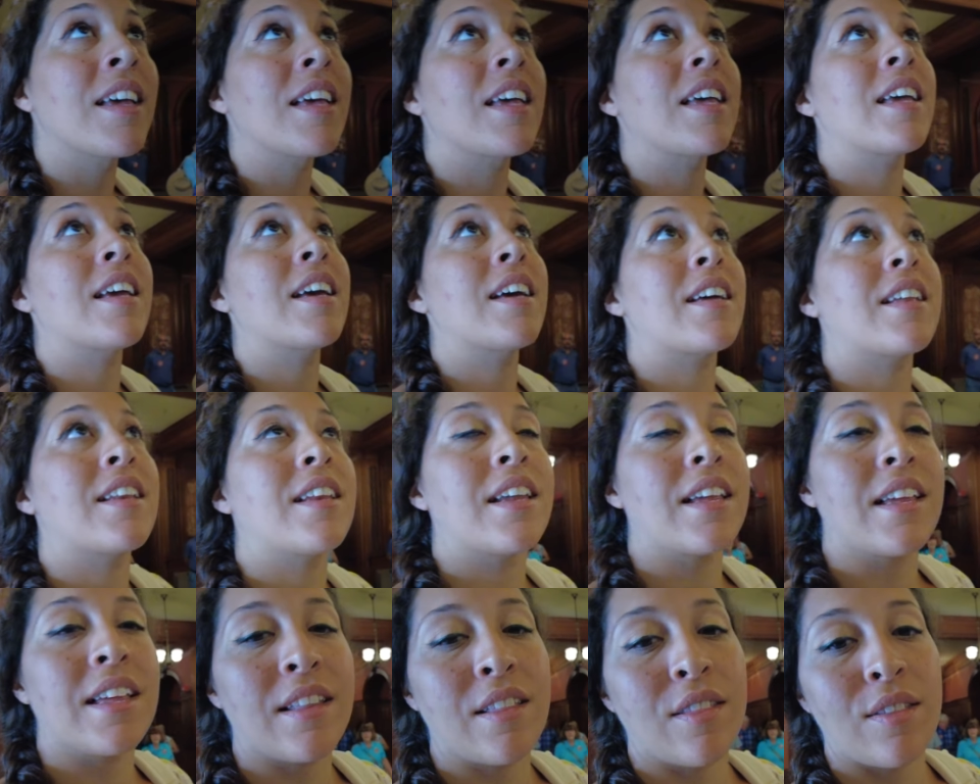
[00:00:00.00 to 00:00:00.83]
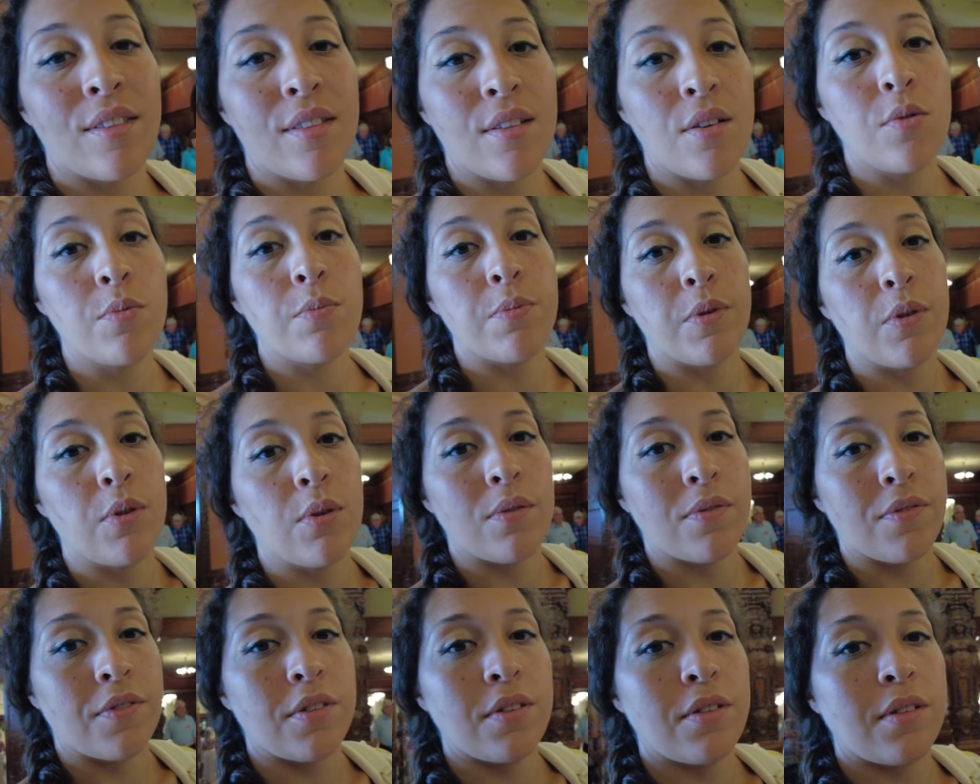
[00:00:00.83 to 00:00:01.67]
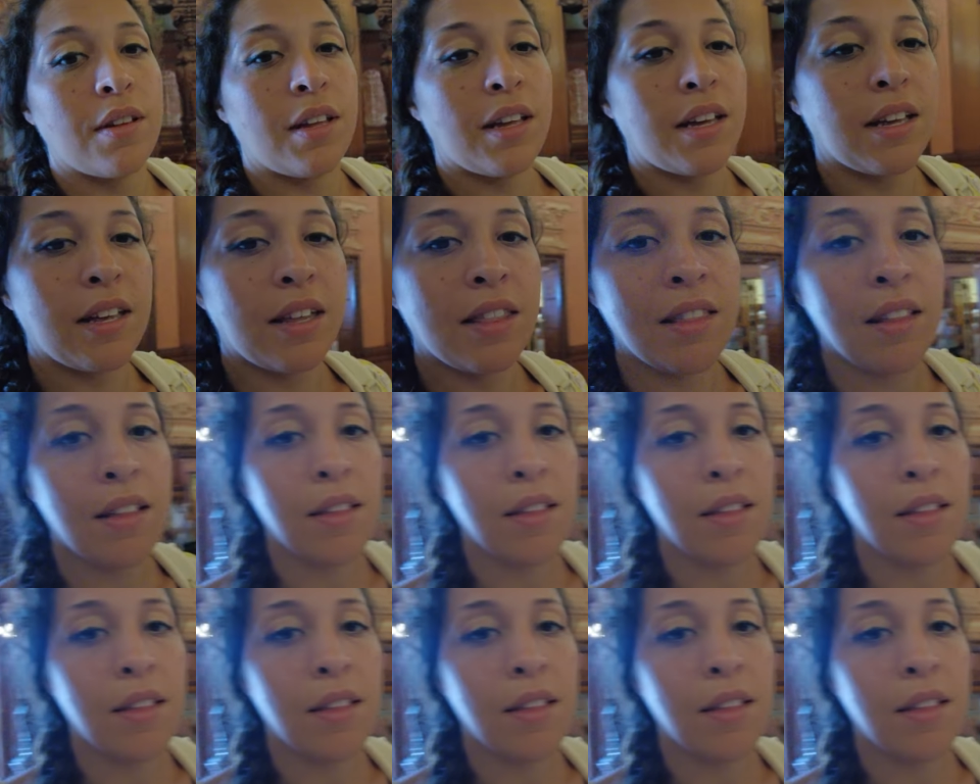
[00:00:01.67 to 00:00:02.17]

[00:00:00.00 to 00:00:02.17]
And it's so beautiful. Like, and